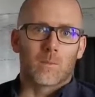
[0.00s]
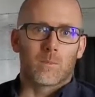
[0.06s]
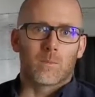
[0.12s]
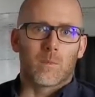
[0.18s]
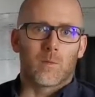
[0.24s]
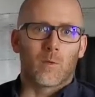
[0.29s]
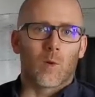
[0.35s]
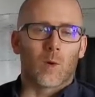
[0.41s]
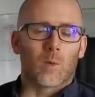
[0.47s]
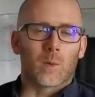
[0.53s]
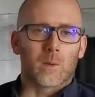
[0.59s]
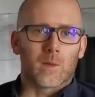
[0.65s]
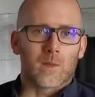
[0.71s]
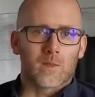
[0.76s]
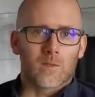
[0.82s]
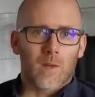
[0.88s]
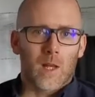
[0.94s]
Before we
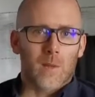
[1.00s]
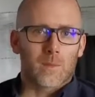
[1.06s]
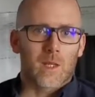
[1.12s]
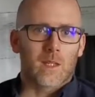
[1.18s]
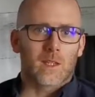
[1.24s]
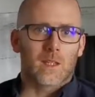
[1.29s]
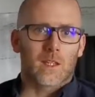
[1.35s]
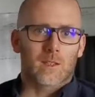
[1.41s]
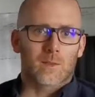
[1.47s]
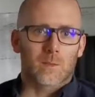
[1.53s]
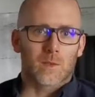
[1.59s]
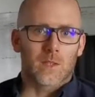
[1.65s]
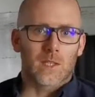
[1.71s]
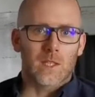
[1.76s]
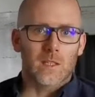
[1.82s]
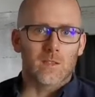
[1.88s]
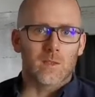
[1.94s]
would have developed any
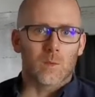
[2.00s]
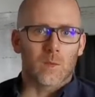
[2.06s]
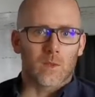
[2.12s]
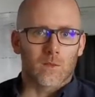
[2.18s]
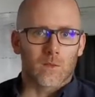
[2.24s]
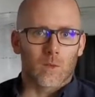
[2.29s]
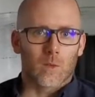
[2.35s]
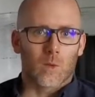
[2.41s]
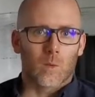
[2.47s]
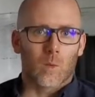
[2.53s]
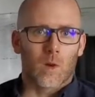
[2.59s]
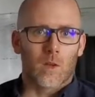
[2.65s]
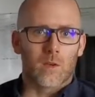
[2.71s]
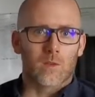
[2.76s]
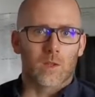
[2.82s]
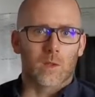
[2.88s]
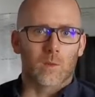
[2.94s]
expertise, you would have thought
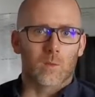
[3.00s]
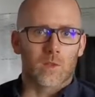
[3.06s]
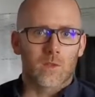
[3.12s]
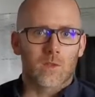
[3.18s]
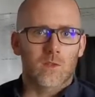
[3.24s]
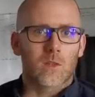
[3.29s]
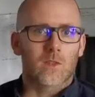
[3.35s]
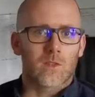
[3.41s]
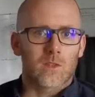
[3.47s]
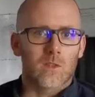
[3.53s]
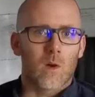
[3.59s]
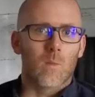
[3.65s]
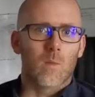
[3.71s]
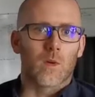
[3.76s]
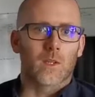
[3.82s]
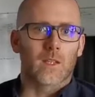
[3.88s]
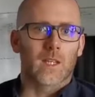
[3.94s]
wandering was just
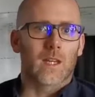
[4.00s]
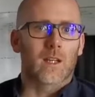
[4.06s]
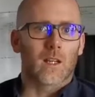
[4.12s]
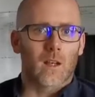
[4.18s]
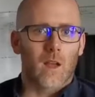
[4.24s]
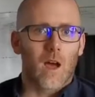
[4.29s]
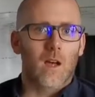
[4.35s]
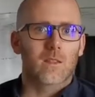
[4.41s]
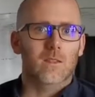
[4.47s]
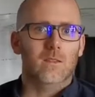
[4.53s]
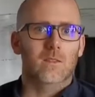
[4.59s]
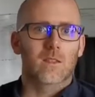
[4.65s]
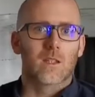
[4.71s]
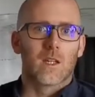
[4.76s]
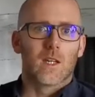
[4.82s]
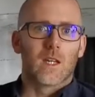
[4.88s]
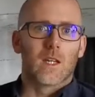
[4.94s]
someone getting lost
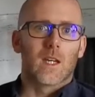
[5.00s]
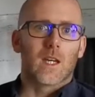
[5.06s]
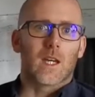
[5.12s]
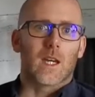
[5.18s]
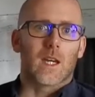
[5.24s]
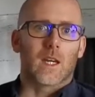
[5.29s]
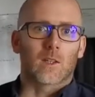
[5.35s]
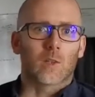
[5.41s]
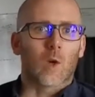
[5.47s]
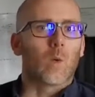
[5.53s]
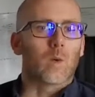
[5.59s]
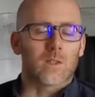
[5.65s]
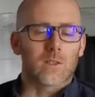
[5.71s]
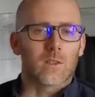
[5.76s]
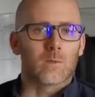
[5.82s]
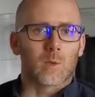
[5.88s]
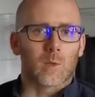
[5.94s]
and
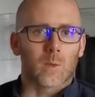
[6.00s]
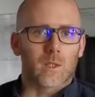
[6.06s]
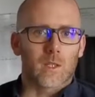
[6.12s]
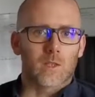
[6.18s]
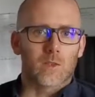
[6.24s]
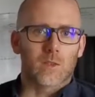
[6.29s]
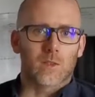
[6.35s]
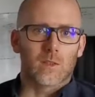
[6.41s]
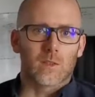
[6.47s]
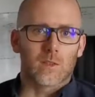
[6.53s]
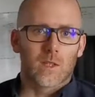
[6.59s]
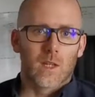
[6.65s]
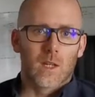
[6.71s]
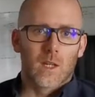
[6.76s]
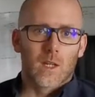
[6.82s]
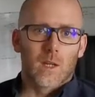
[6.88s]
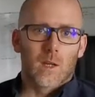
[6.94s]
going somewhere where they shouldn't.
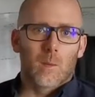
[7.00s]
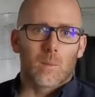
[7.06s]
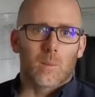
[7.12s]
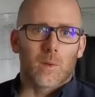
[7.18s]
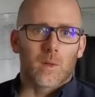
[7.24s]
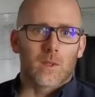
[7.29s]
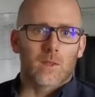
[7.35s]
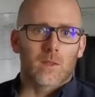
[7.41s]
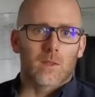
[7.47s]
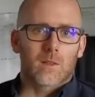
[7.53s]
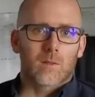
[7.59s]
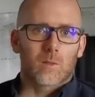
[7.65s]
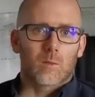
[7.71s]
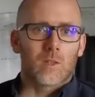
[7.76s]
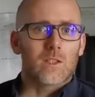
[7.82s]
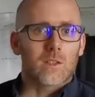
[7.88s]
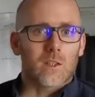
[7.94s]
But
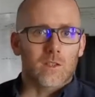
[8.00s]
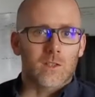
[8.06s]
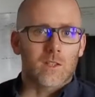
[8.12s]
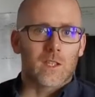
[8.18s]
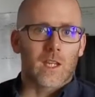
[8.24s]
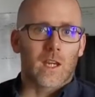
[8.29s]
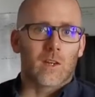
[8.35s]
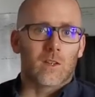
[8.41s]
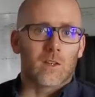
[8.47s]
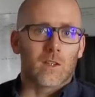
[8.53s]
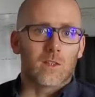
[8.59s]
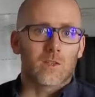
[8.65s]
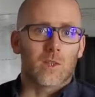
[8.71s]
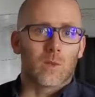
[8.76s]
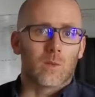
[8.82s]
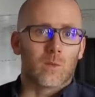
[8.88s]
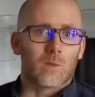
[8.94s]
research in the area has
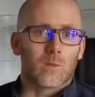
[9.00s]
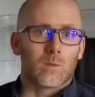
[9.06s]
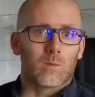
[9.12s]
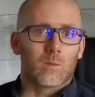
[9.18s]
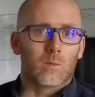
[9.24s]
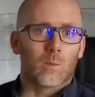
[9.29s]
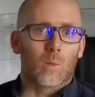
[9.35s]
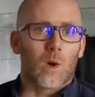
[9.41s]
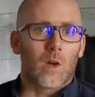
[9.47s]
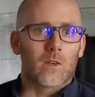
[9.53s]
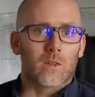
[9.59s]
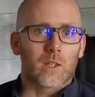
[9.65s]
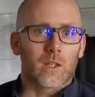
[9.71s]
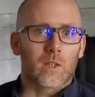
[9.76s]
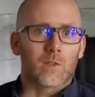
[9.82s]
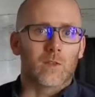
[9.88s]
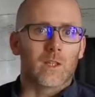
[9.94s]
shown
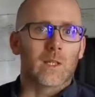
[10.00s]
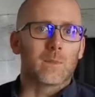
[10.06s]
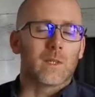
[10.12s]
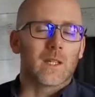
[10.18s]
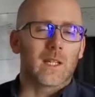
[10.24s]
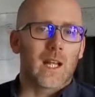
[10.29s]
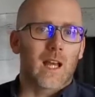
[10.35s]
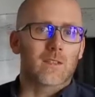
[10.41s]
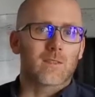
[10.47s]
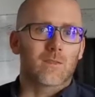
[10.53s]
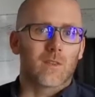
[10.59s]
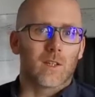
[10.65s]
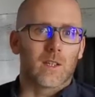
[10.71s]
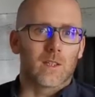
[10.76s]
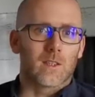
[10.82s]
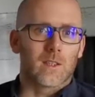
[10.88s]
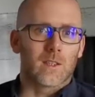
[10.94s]
wandering can really be
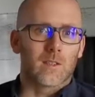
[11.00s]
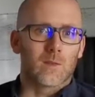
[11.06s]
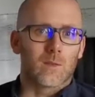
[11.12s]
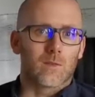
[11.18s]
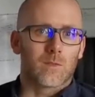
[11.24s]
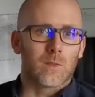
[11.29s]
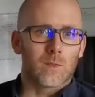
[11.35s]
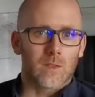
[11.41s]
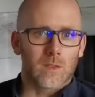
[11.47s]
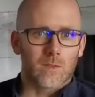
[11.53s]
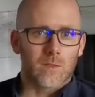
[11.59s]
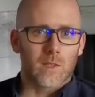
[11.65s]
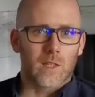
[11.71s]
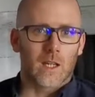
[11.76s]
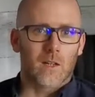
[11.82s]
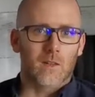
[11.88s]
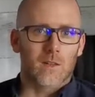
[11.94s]
classified into a few
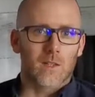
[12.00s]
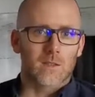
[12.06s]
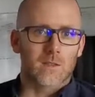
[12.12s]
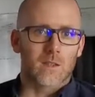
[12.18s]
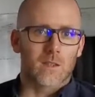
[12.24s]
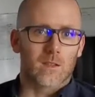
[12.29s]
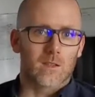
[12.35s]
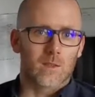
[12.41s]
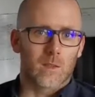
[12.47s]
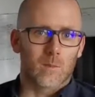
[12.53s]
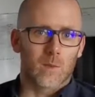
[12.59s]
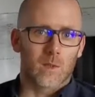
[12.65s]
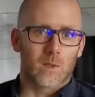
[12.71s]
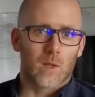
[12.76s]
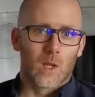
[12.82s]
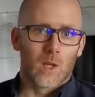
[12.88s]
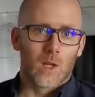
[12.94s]
different areas, that
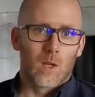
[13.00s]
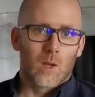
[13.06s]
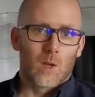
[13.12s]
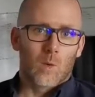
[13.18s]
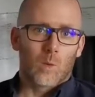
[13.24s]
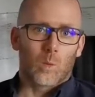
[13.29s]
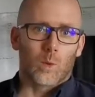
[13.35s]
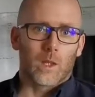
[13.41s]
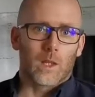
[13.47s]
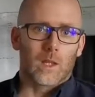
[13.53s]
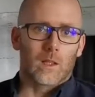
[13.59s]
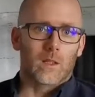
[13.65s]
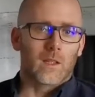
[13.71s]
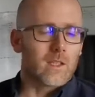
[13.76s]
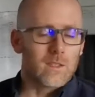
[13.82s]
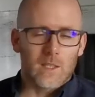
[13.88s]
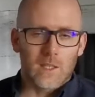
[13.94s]
someone
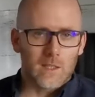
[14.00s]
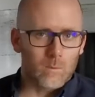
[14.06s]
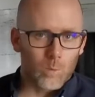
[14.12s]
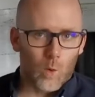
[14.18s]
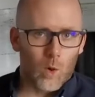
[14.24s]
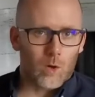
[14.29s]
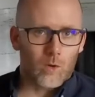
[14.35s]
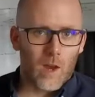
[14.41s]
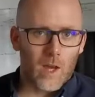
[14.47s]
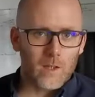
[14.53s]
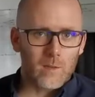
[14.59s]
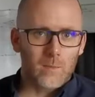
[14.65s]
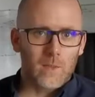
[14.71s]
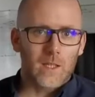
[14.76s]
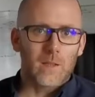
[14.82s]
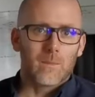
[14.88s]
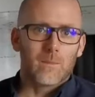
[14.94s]
will indeed walk
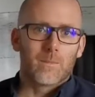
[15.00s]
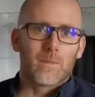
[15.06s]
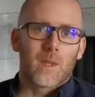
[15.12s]
randomly,